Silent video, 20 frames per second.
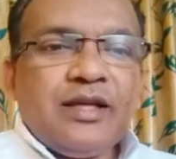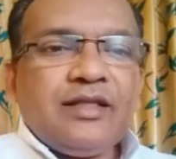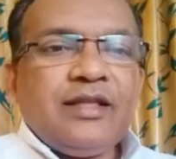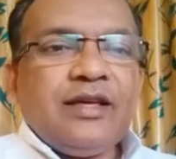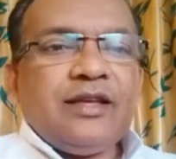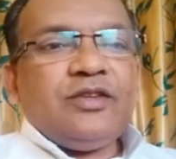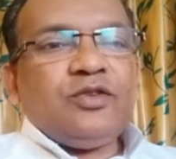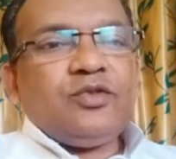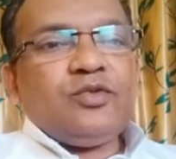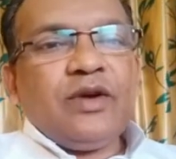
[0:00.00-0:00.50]

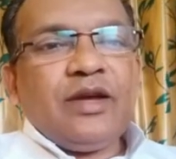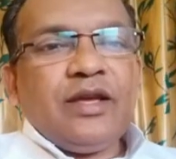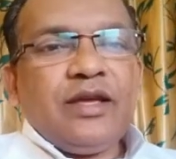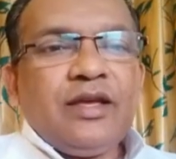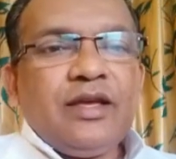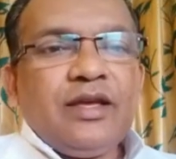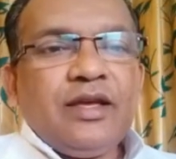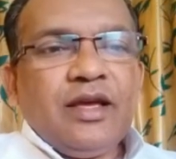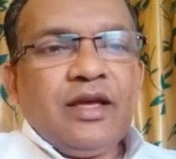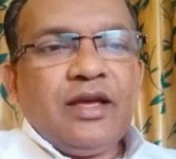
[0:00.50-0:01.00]
That is
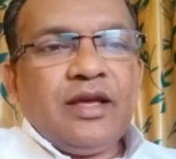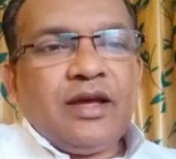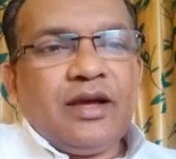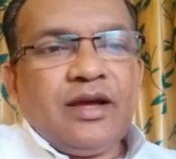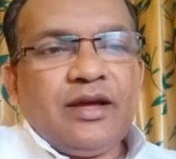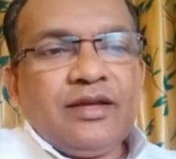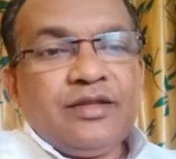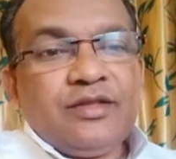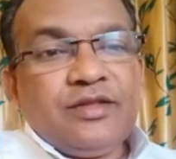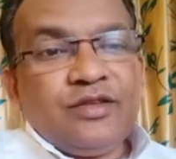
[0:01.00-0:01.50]

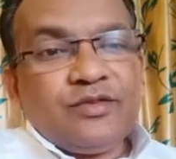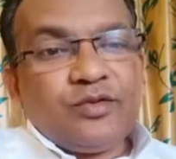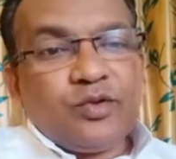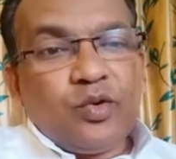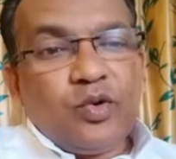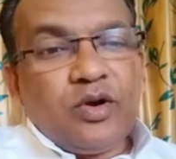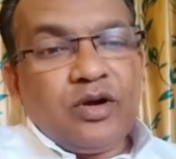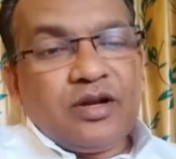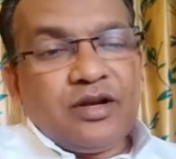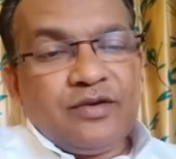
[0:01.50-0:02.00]
why this
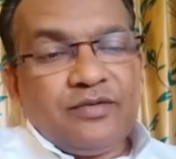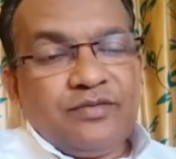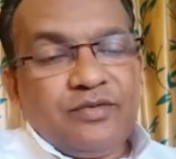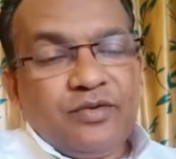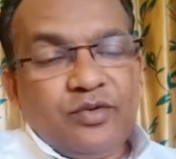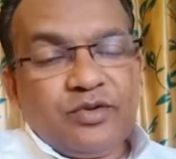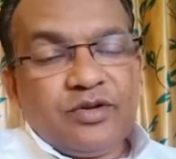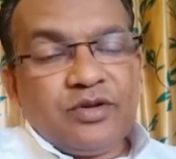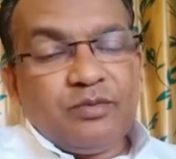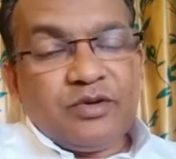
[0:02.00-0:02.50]
role
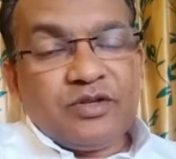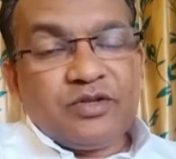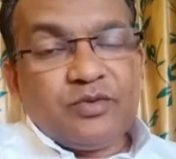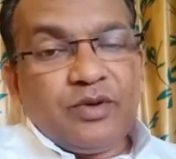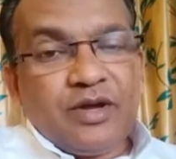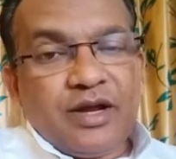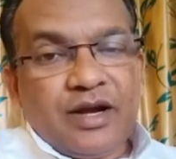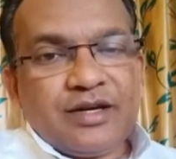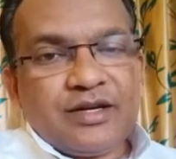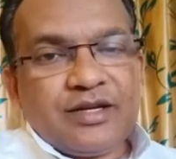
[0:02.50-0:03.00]
confusion must
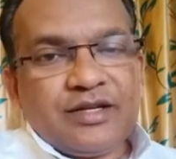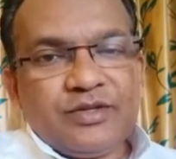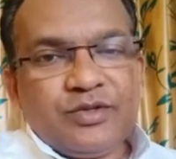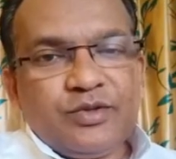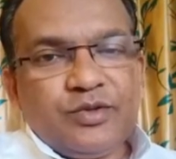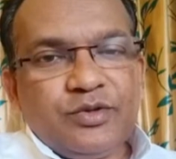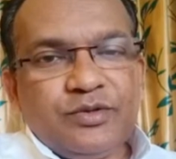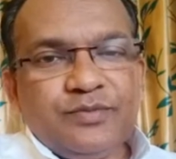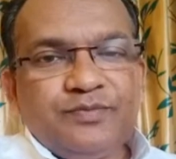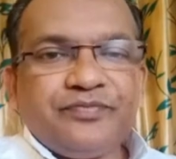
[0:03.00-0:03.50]
be
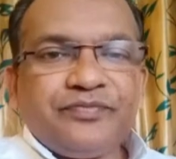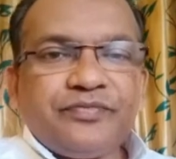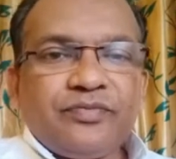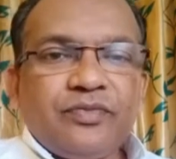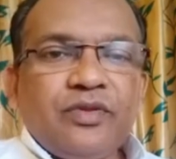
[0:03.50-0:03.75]
understood.